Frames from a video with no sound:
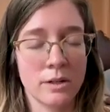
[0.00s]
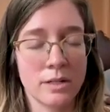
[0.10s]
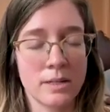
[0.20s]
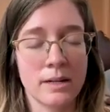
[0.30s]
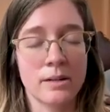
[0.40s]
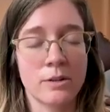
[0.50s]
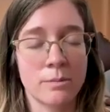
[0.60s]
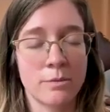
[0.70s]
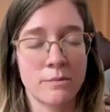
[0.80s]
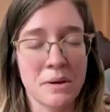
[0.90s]
or a distinct
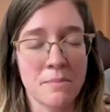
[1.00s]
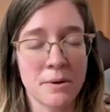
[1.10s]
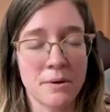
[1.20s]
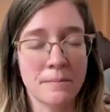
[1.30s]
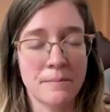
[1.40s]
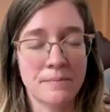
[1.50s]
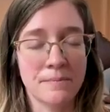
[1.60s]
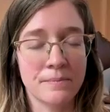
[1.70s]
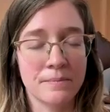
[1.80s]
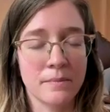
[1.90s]
group of people
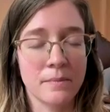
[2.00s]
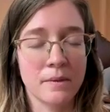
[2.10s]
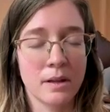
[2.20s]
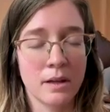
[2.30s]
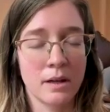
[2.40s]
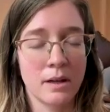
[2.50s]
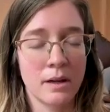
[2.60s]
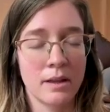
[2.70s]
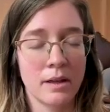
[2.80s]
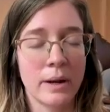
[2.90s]

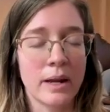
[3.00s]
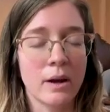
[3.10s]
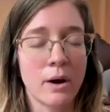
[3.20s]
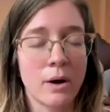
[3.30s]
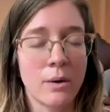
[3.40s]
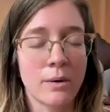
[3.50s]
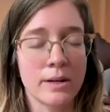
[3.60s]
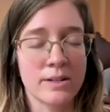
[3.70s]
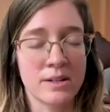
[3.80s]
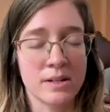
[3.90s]
that we know
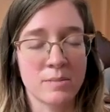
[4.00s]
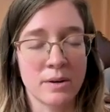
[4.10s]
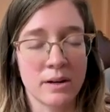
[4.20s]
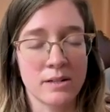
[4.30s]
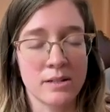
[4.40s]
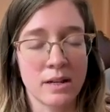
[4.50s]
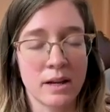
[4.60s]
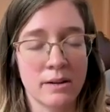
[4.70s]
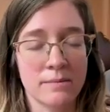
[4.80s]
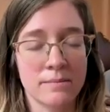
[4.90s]
is
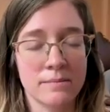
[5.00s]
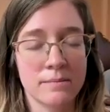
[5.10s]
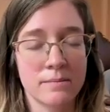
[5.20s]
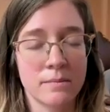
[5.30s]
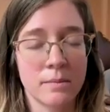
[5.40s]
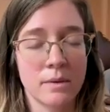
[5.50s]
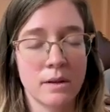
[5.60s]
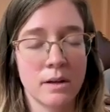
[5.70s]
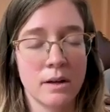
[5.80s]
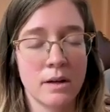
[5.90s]
experiencing
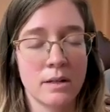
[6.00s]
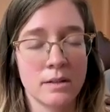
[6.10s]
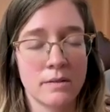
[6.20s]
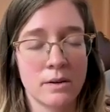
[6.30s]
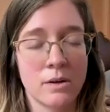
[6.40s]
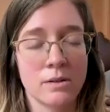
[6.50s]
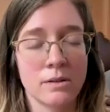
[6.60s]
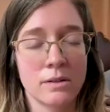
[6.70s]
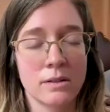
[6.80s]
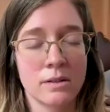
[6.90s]

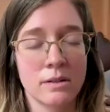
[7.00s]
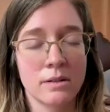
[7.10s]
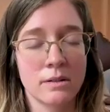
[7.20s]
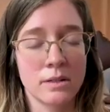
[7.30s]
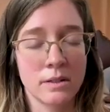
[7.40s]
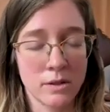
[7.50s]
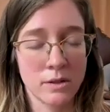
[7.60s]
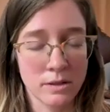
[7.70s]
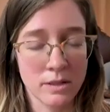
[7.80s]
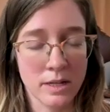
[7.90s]

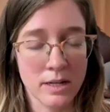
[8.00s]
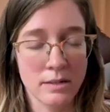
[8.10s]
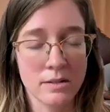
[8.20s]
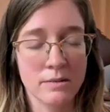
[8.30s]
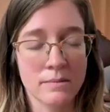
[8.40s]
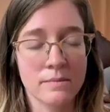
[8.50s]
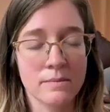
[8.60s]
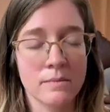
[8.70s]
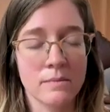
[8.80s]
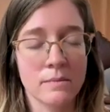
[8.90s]
difficulties
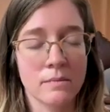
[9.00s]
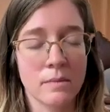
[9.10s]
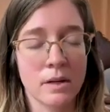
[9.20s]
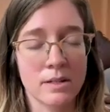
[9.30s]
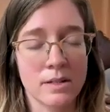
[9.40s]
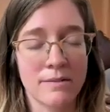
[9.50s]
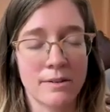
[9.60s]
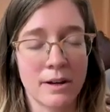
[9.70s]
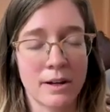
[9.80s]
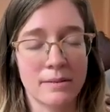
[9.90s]
and
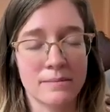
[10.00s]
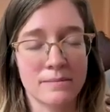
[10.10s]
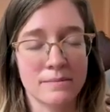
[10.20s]
suffering.